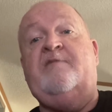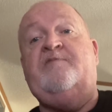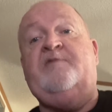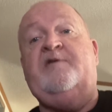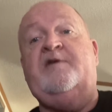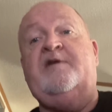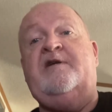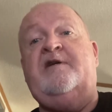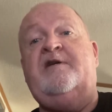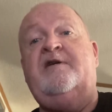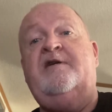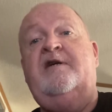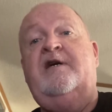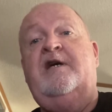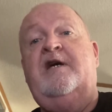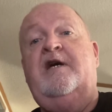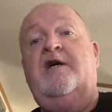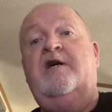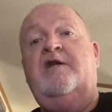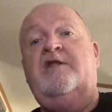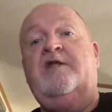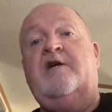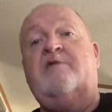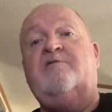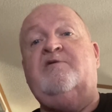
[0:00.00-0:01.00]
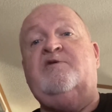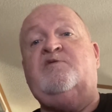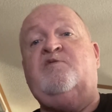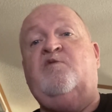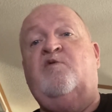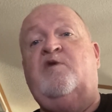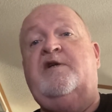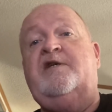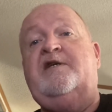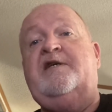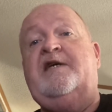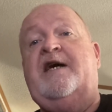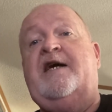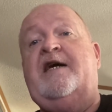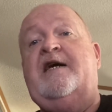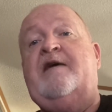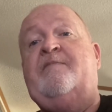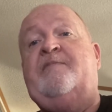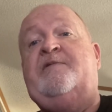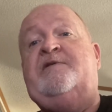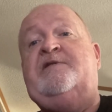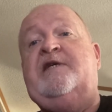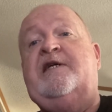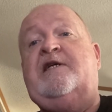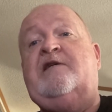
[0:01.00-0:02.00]
there. There was one guy in
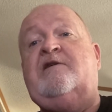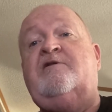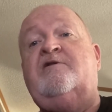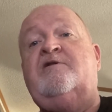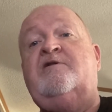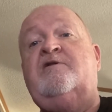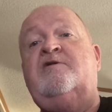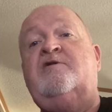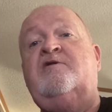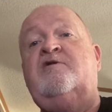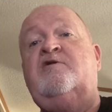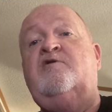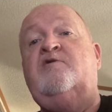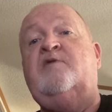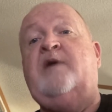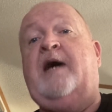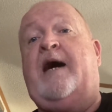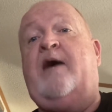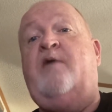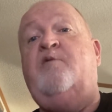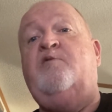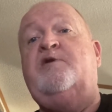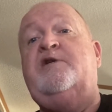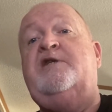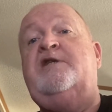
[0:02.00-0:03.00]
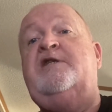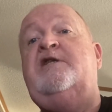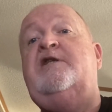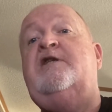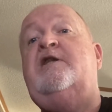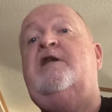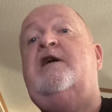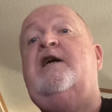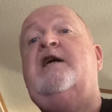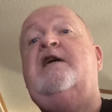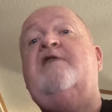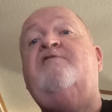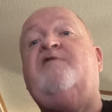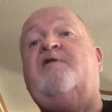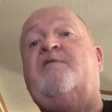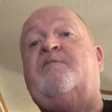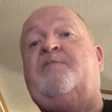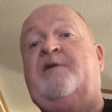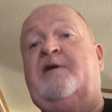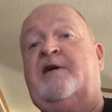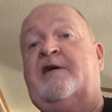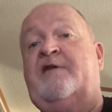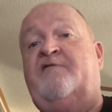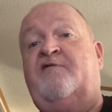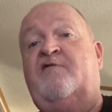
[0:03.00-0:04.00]
particular who I would never
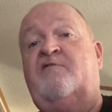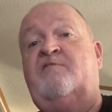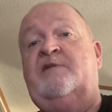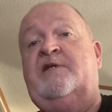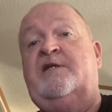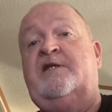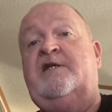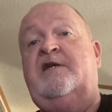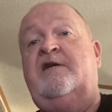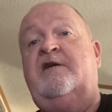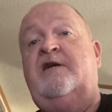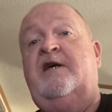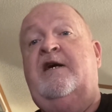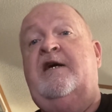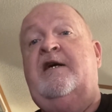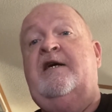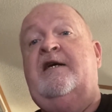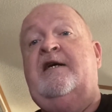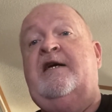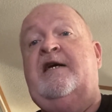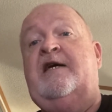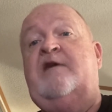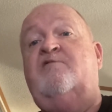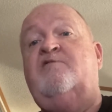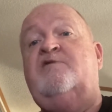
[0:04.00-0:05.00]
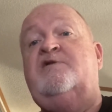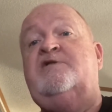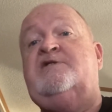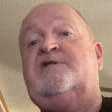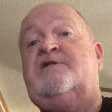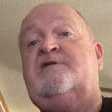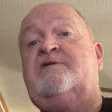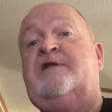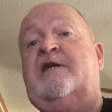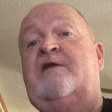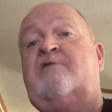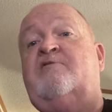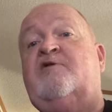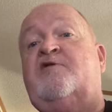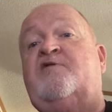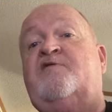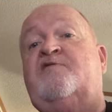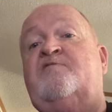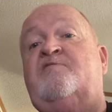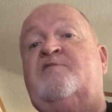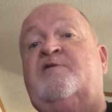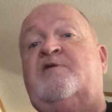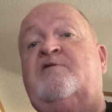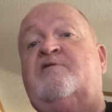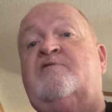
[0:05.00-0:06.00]
play for money. He was a
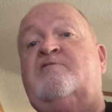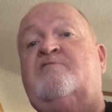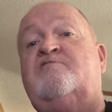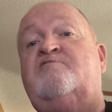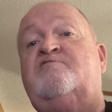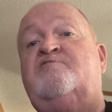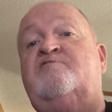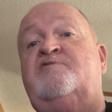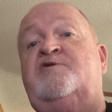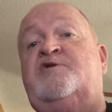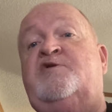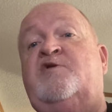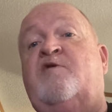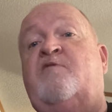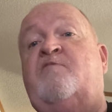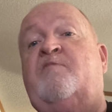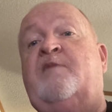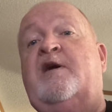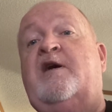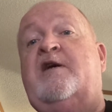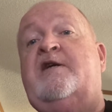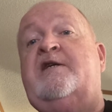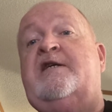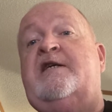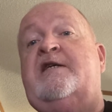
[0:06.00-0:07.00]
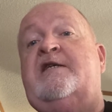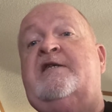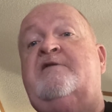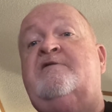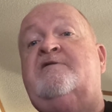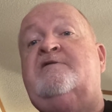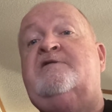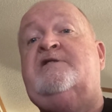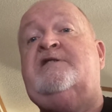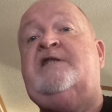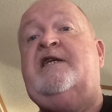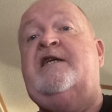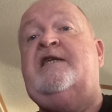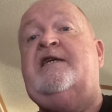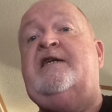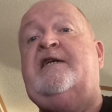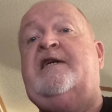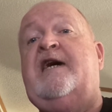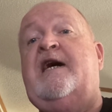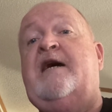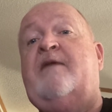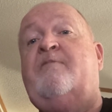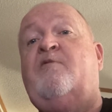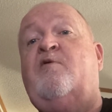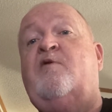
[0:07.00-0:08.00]
little short, blonde-headed, skinny
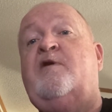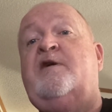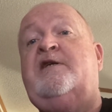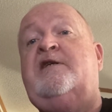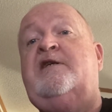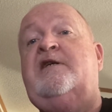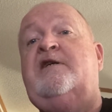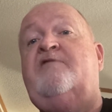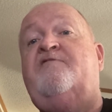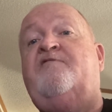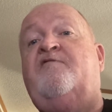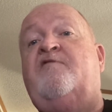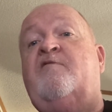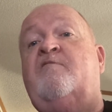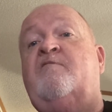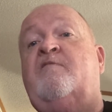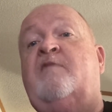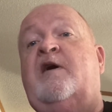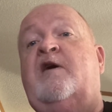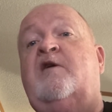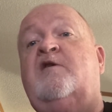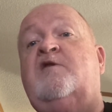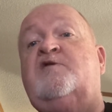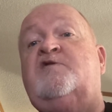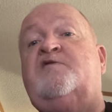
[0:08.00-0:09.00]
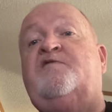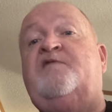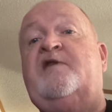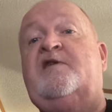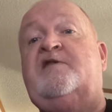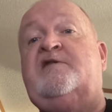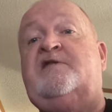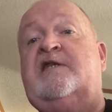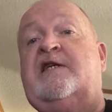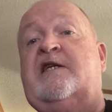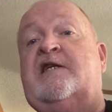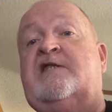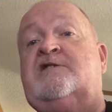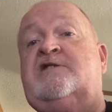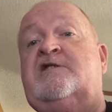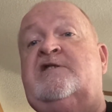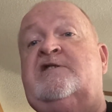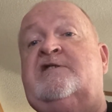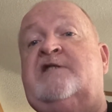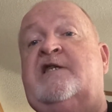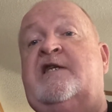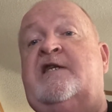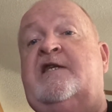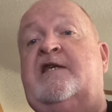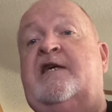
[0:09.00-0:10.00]
cowboy kid from Hallsville,
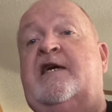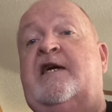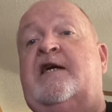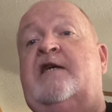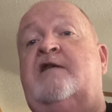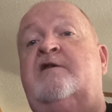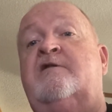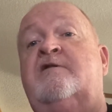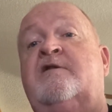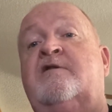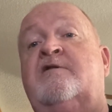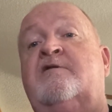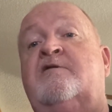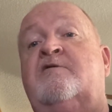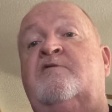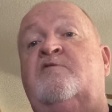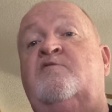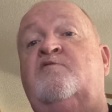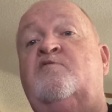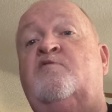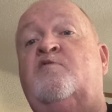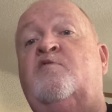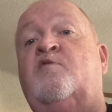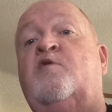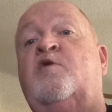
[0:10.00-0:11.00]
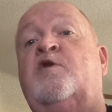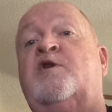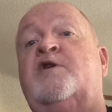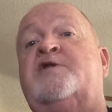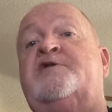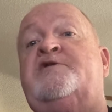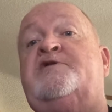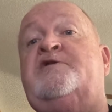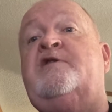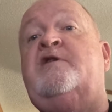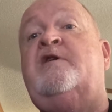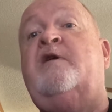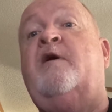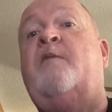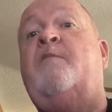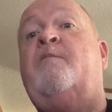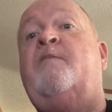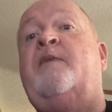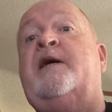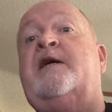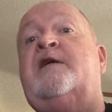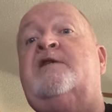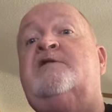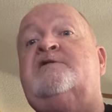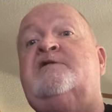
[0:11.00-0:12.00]
Texas, and that dude was
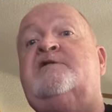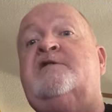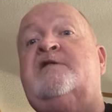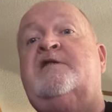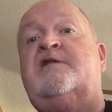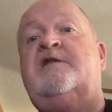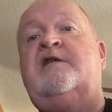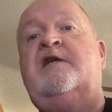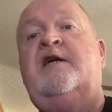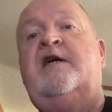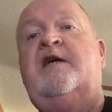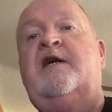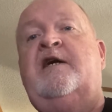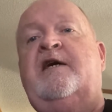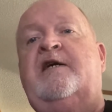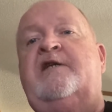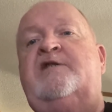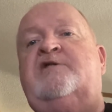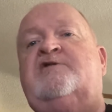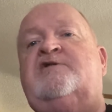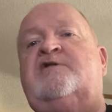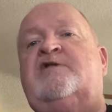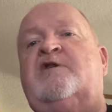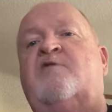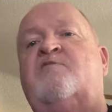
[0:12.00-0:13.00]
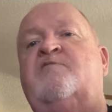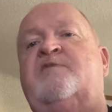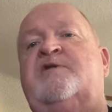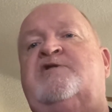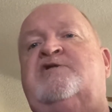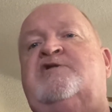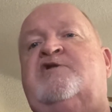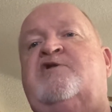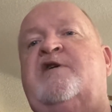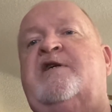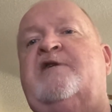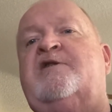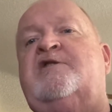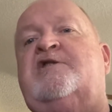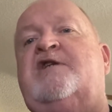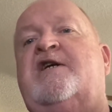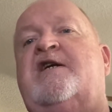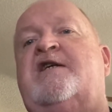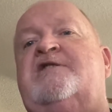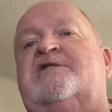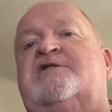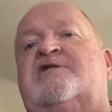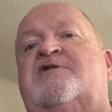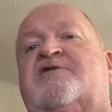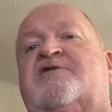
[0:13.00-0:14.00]
amazing. He showed me trick shots and